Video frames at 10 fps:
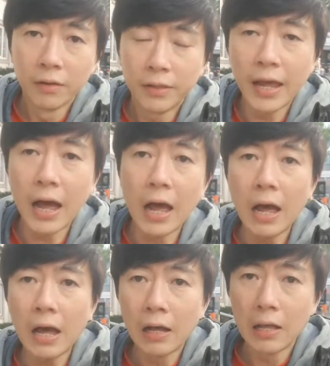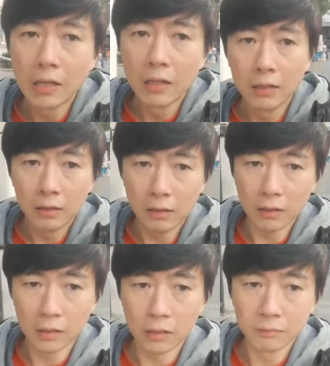There are
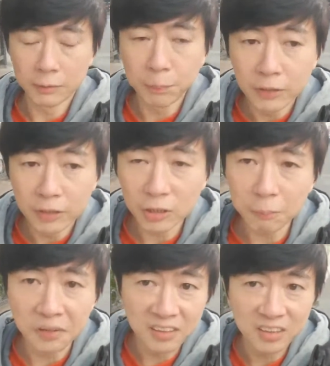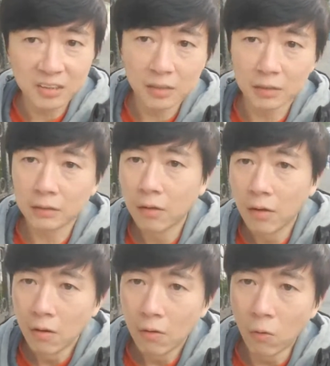spiritual practitioners
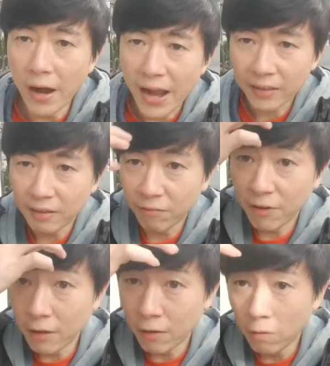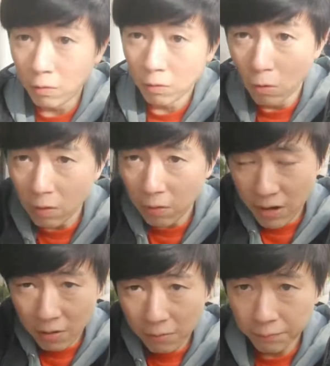who actively go
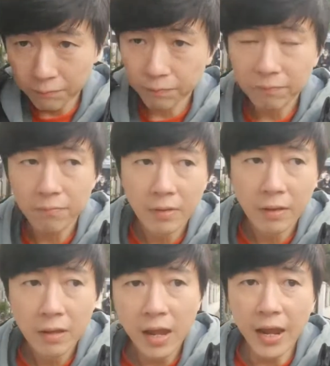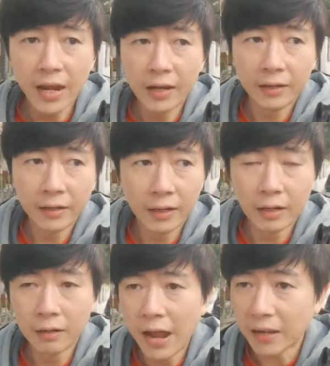around and
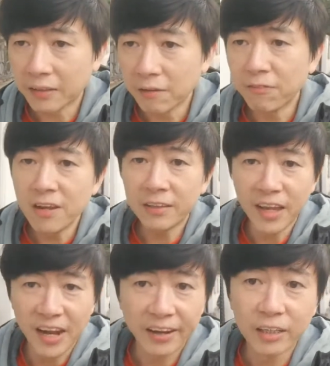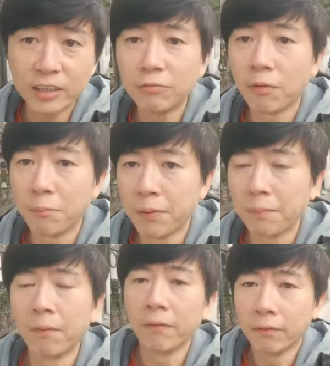actively take energy from
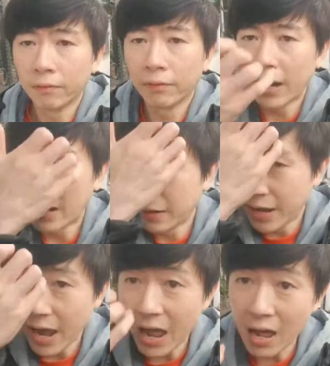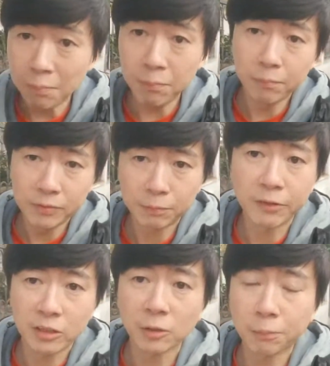people. There are
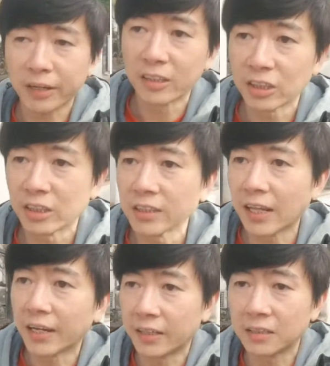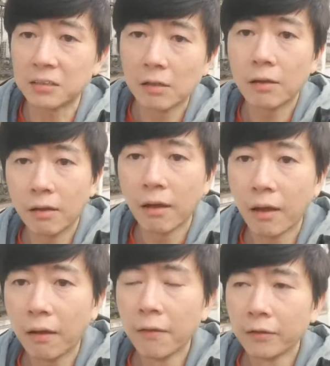spiritual practitioners like this.
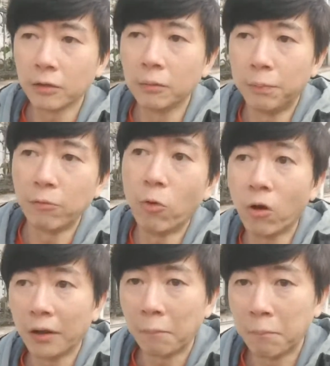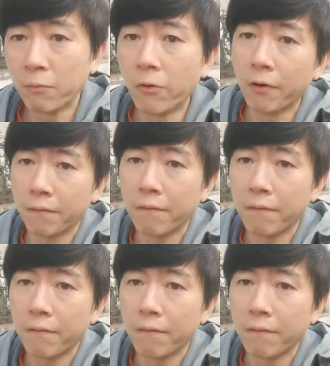Yeah. So be warned. Be warned.